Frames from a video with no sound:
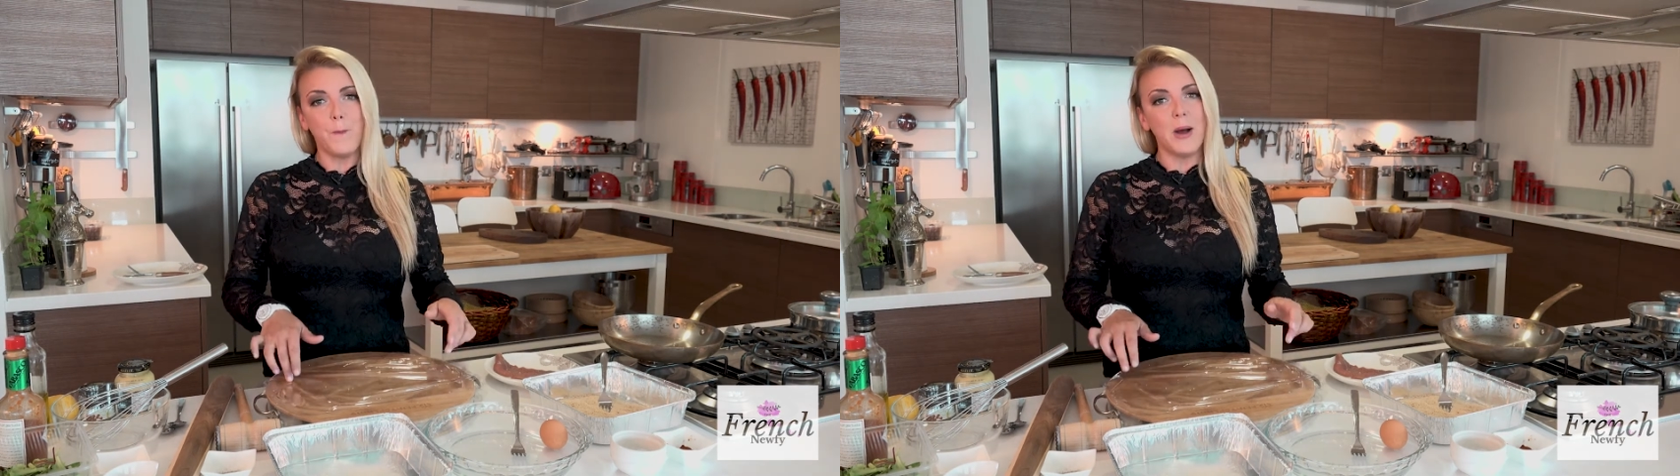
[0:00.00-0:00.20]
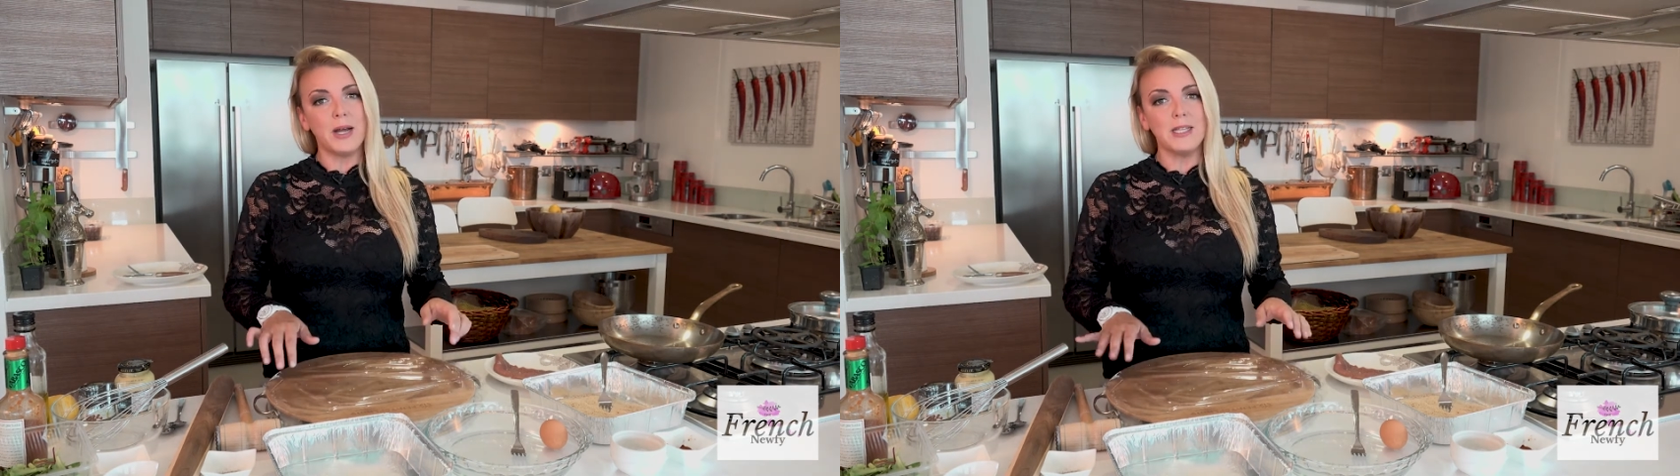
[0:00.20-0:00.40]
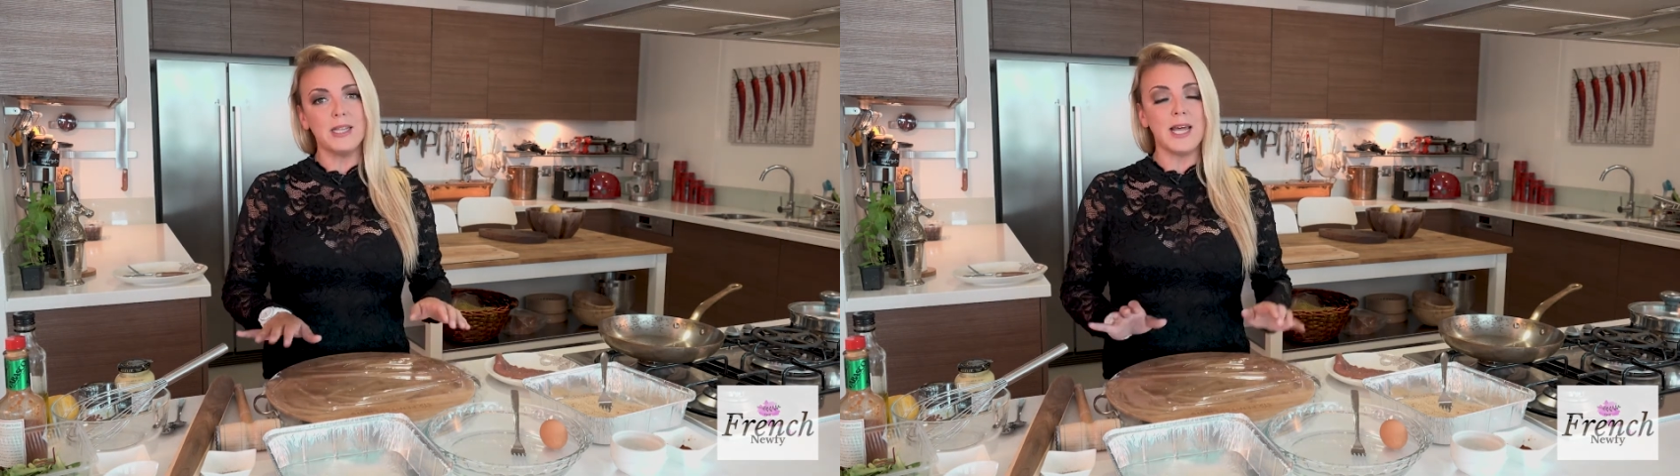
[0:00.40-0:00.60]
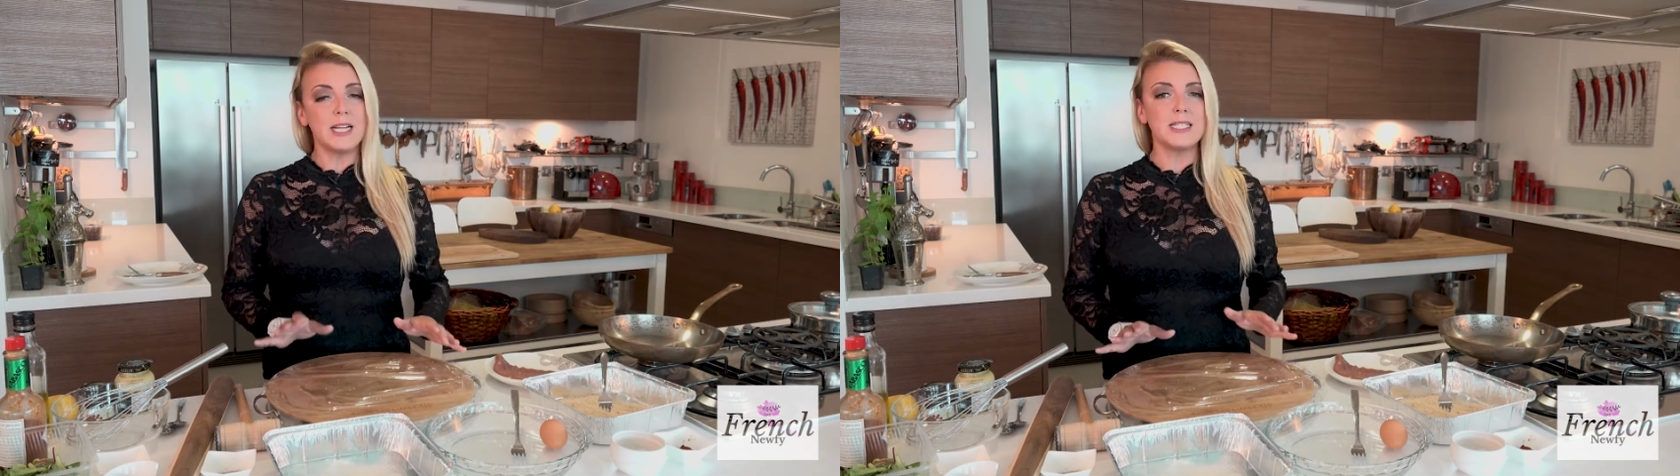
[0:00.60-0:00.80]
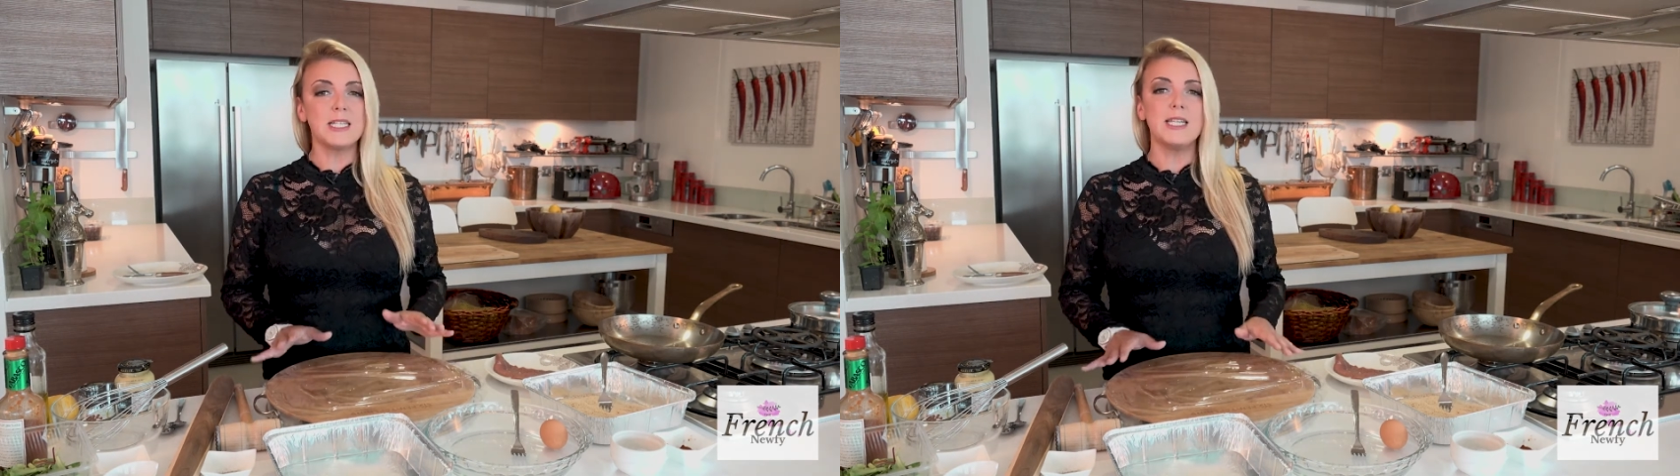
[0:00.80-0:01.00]
but
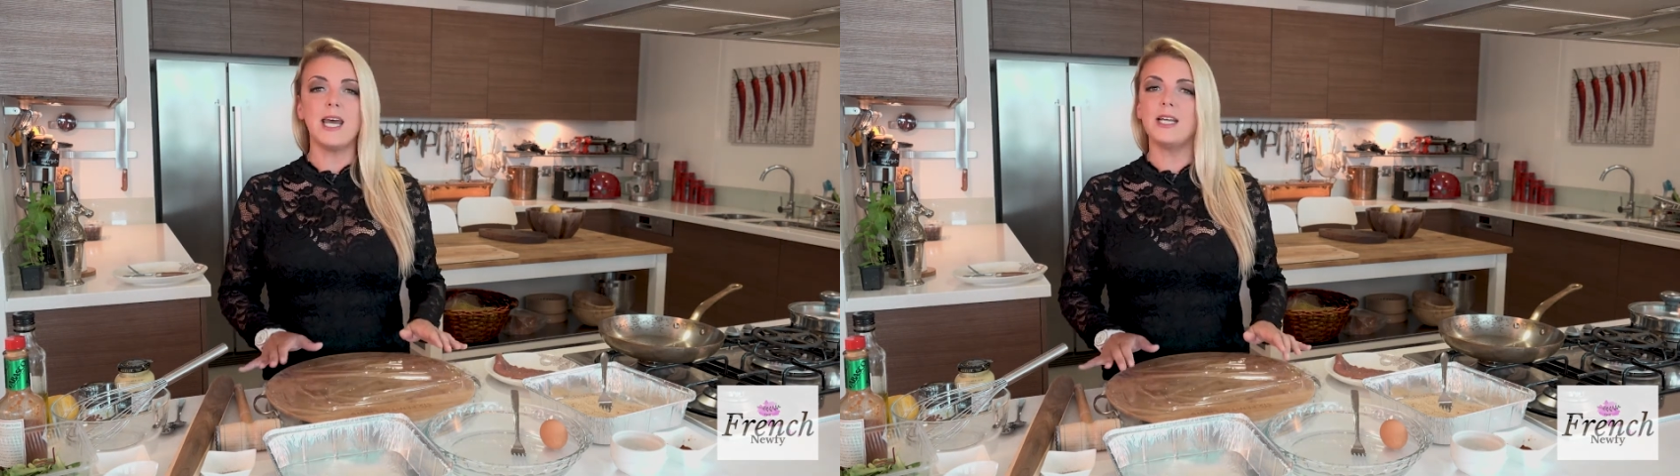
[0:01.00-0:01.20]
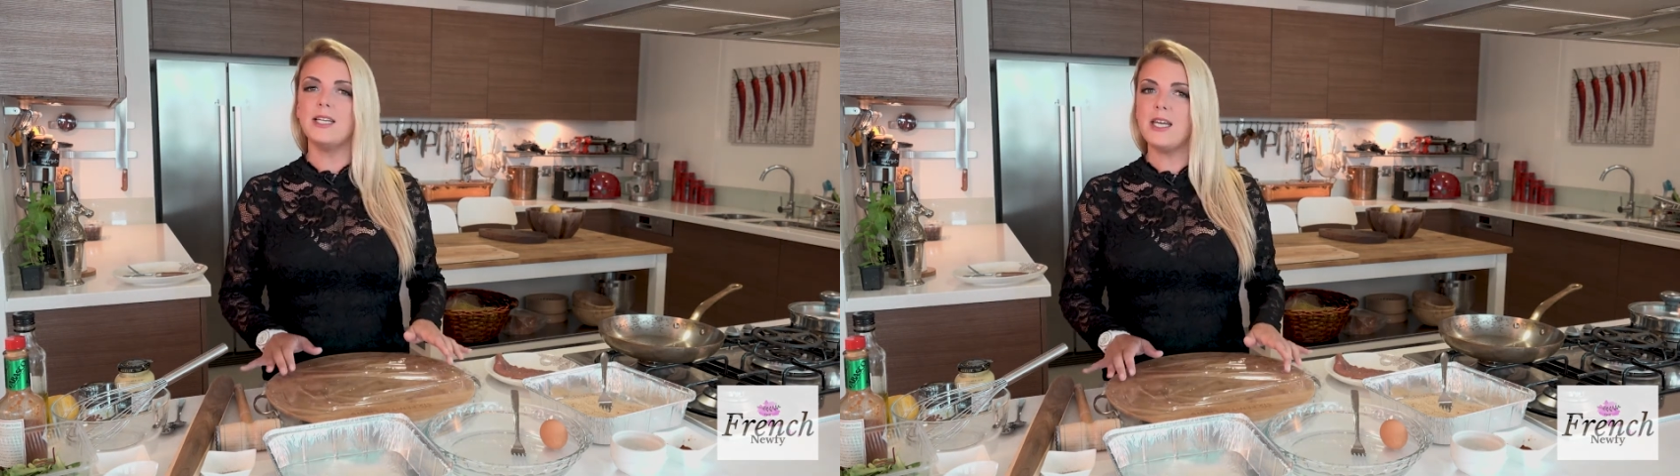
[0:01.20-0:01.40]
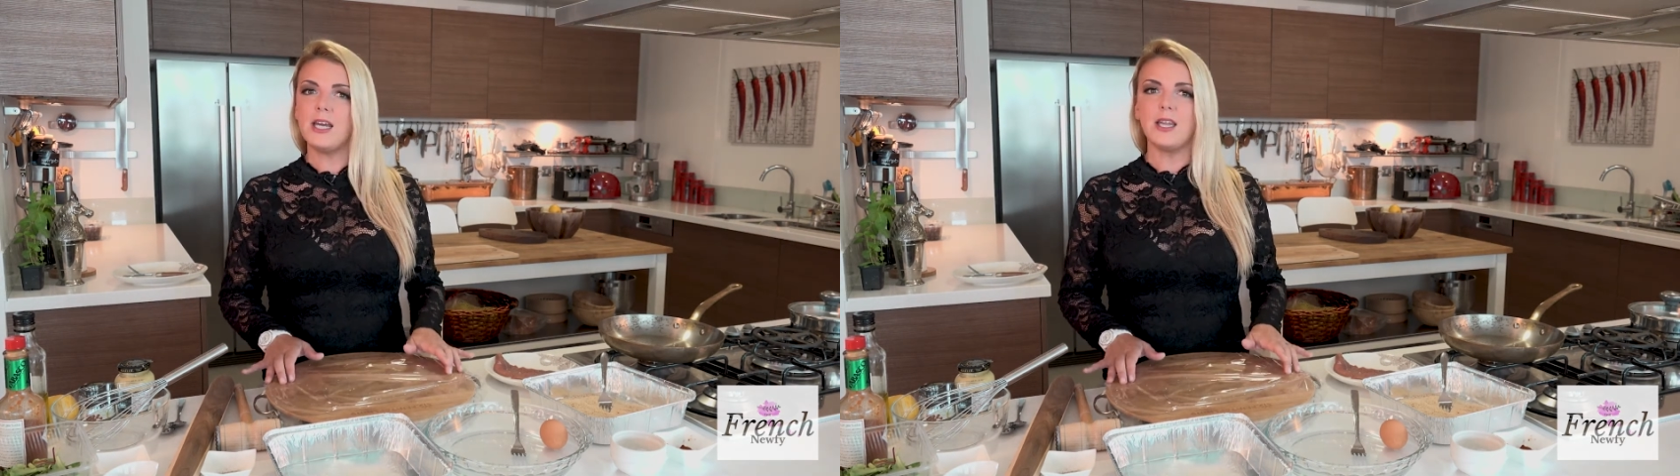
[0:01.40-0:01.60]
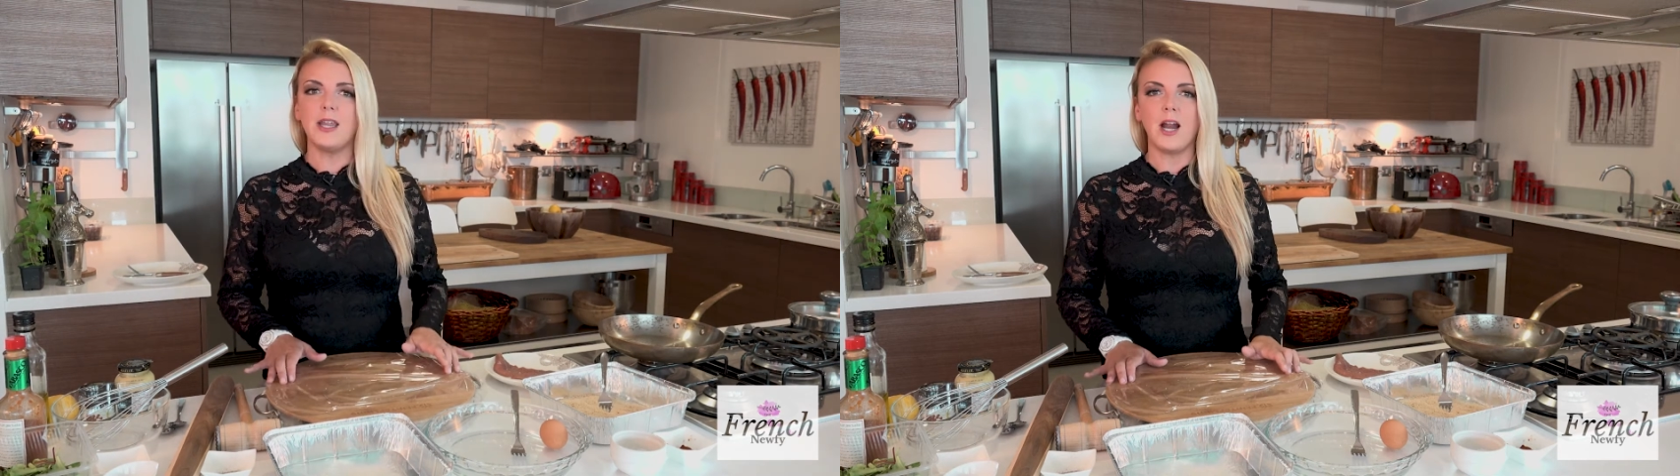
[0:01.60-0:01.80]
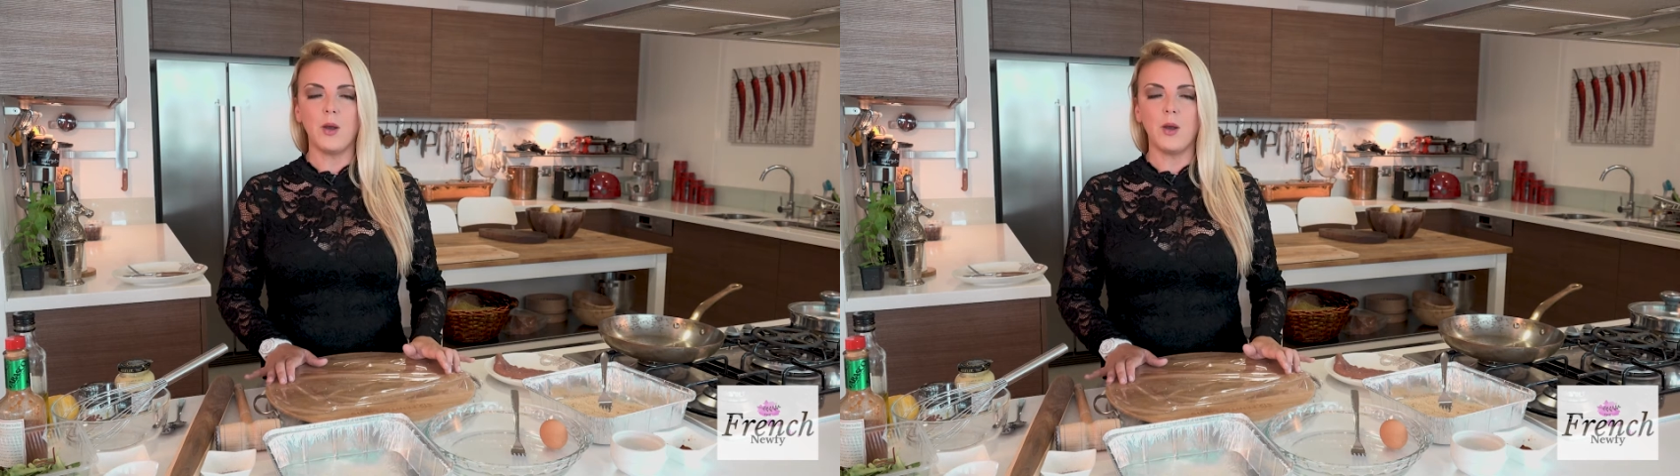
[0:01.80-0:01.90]
that's the technique that